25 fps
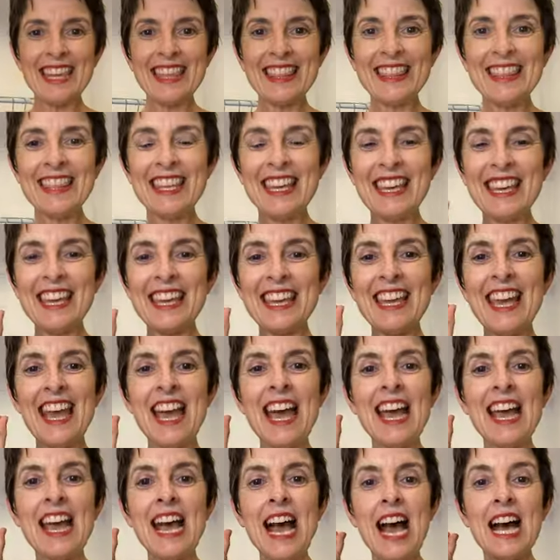in the
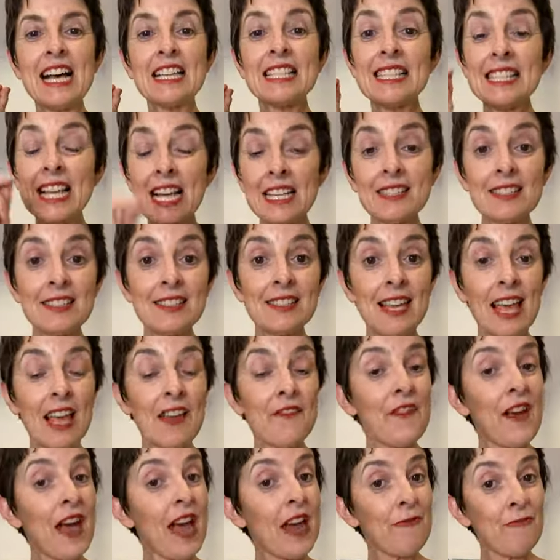Sun
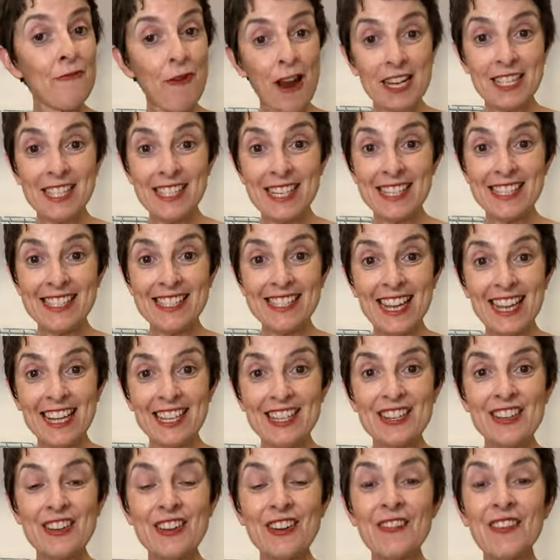Safer and Rashie
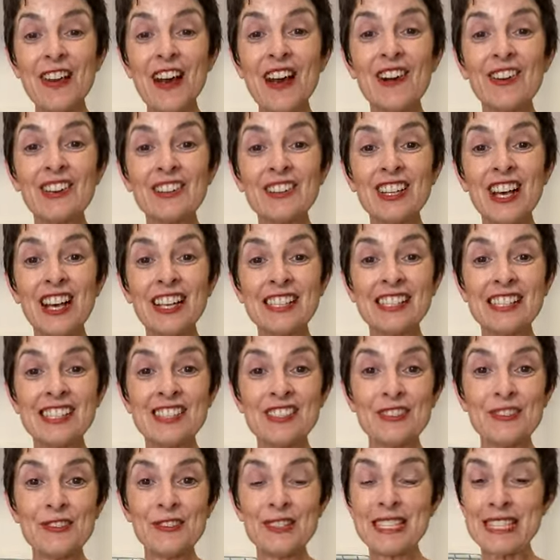section of our online
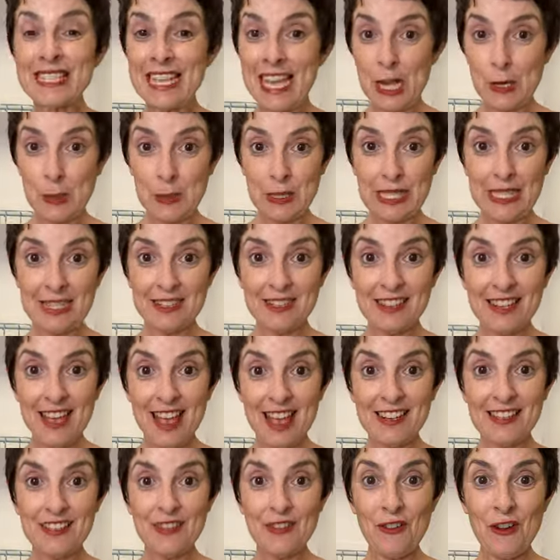store,
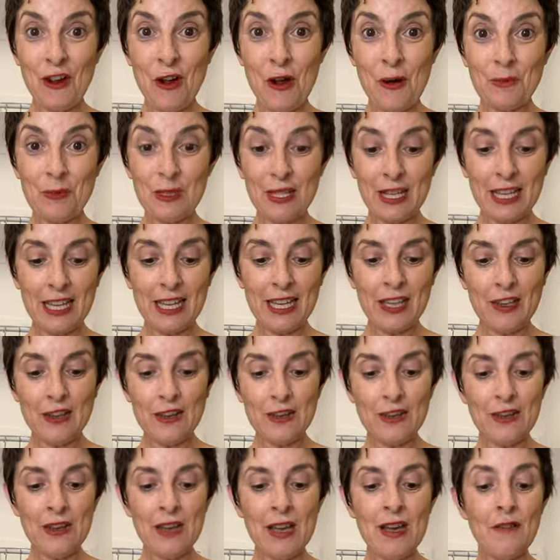
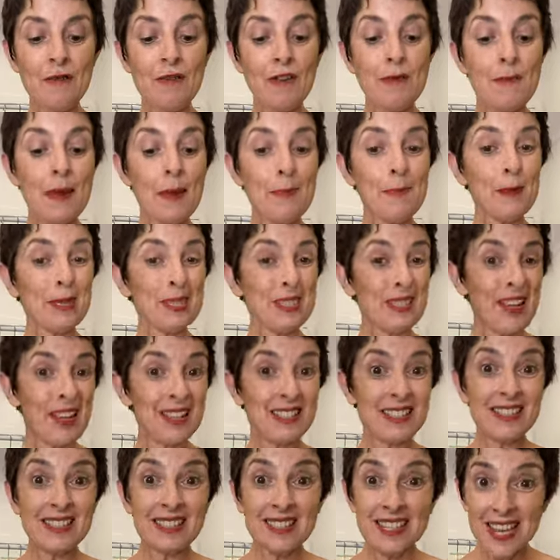sequinsandsand.com.au. Remember,
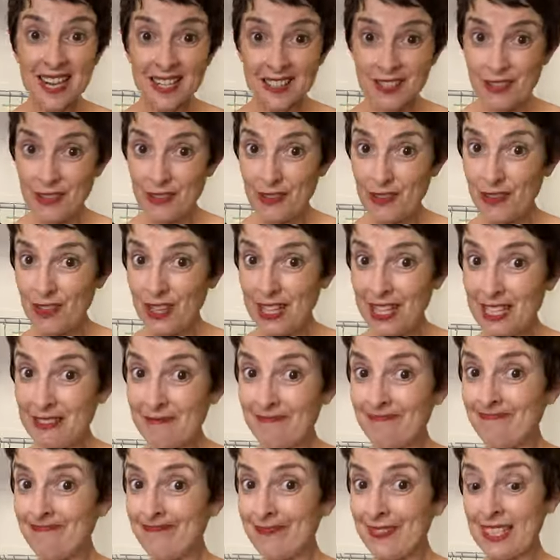sizes 10 to
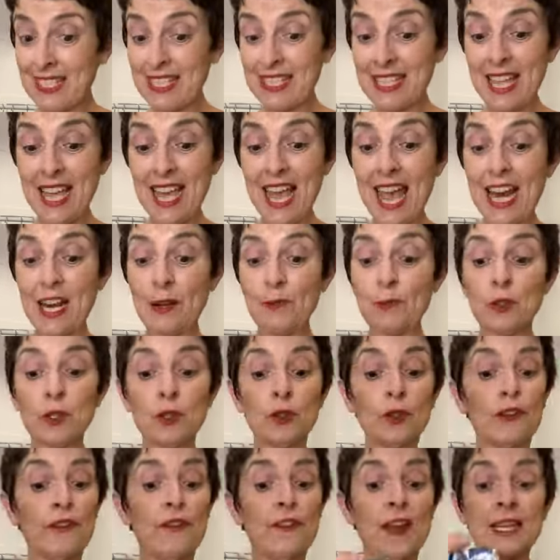30, it's there, and it will
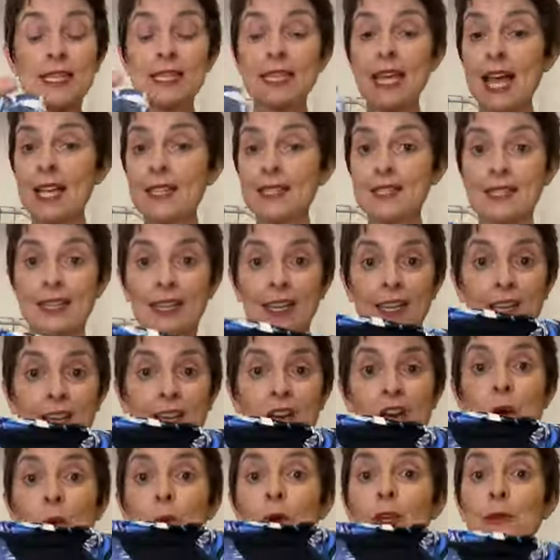look fantastic
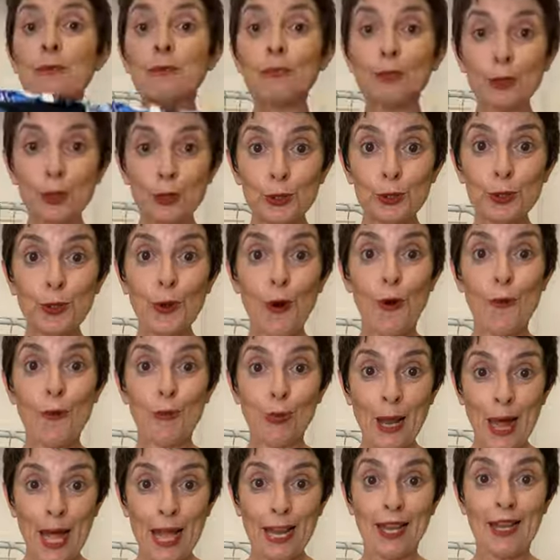with blue or
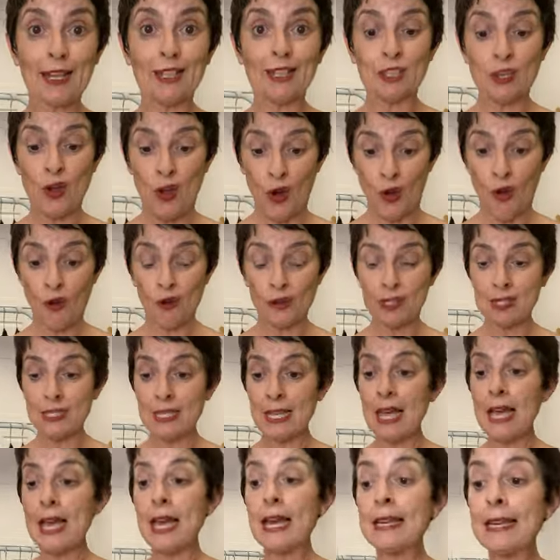black
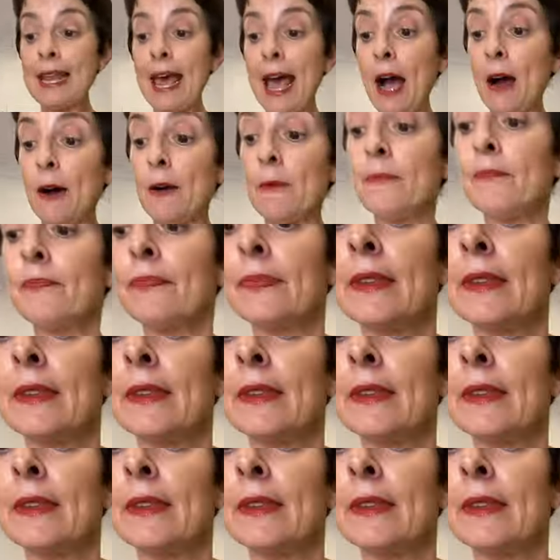togs. Now,